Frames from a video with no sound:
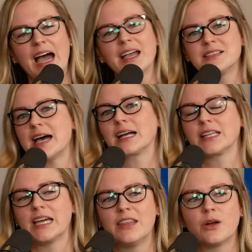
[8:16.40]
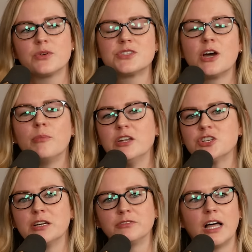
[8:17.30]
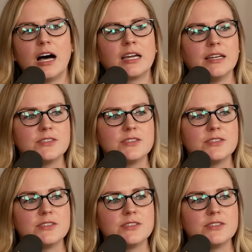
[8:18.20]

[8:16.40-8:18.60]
Yeah, exactly. And there was no mention of luck.